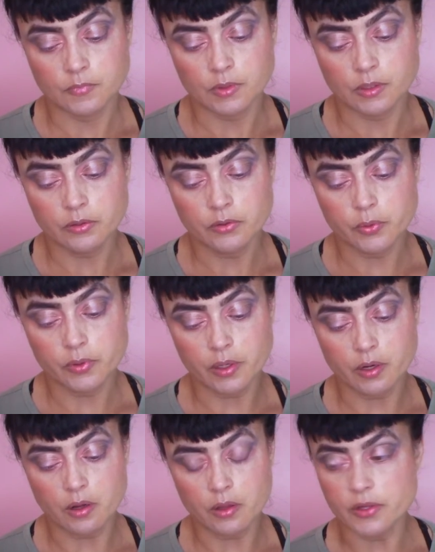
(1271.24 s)
I don't know what they
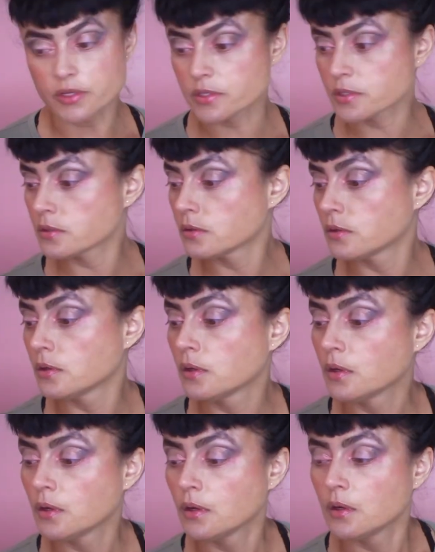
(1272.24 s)
call this
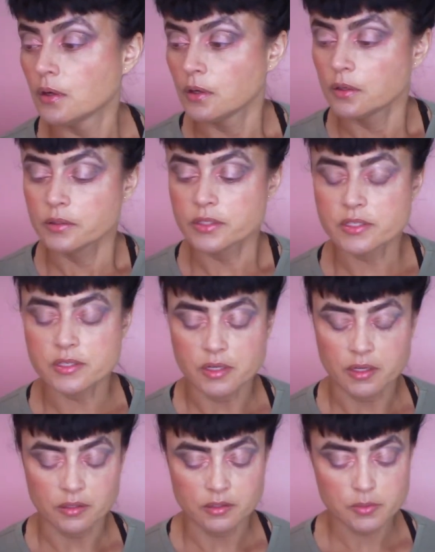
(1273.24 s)
let's
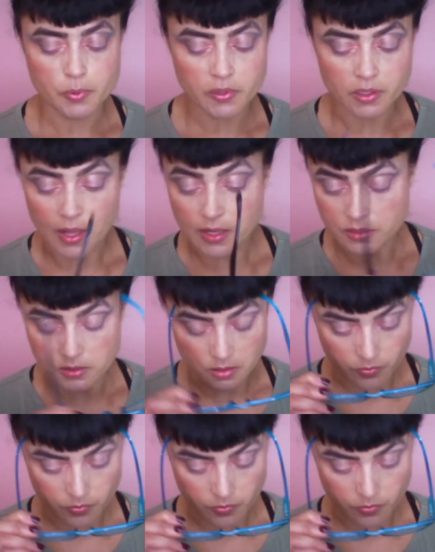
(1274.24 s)
see let's put the glasses on